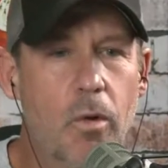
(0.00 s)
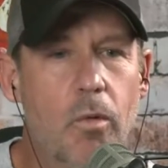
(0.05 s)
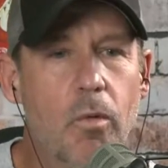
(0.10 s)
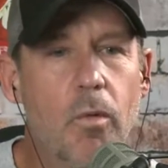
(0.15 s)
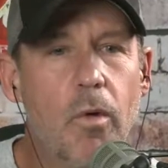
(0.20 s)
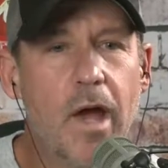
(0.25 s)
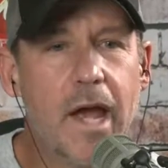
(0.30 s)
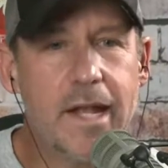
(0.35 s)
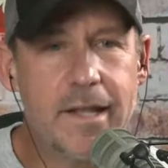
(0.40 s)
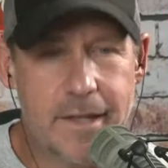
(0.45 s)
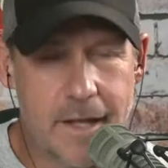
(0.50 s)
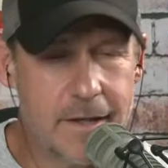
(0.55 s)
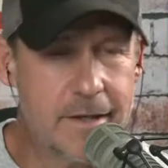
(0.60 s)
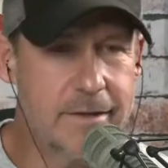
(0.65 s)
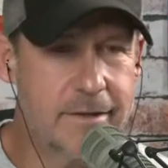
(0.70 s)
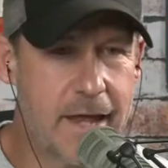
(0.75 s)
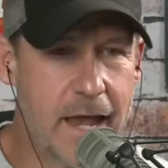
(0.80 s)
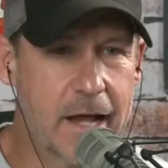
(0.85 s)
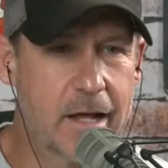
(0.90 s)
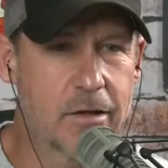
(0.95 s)
It didn't
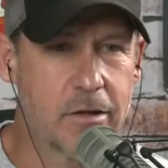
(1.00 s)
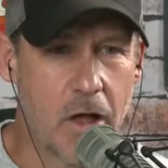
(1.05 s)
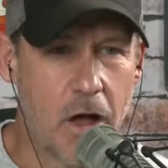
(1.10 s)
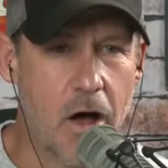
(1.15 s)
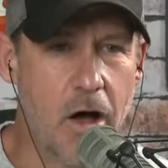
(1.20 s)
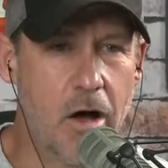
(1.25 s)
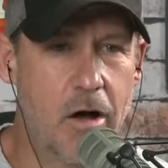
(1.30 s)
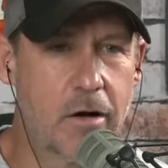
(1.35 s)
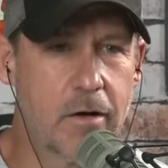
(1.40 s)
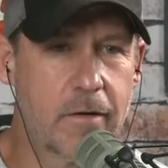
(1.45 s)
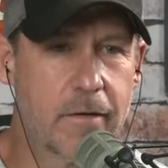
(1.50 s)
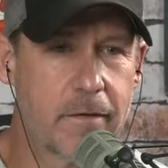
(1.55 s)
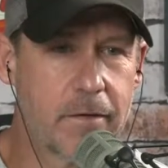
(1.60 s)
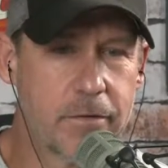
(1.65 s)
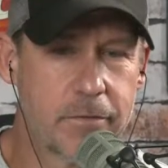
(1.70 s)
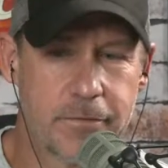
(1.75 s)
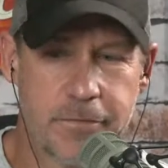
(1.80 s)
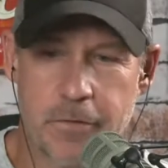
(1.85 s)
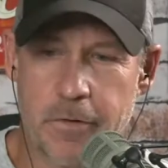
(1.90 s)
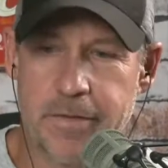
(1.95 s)
take long
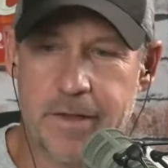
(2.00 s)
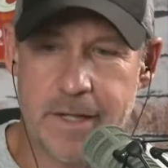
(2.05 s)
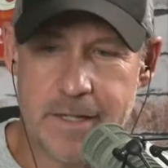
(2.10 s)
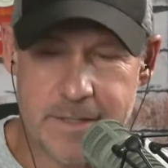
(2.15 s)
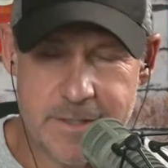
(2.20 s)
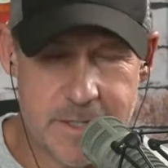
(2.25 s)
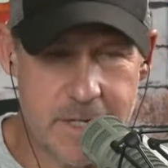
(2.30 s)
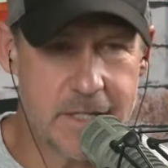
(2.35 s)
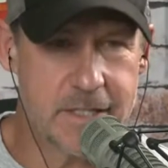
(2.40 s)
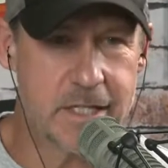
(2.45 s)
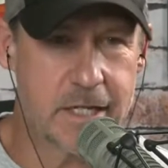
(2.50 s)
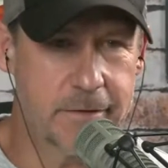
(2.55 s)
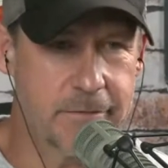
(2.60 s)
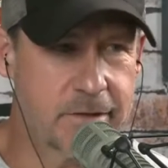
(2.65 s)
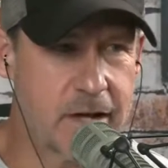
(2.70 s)
for the insensitive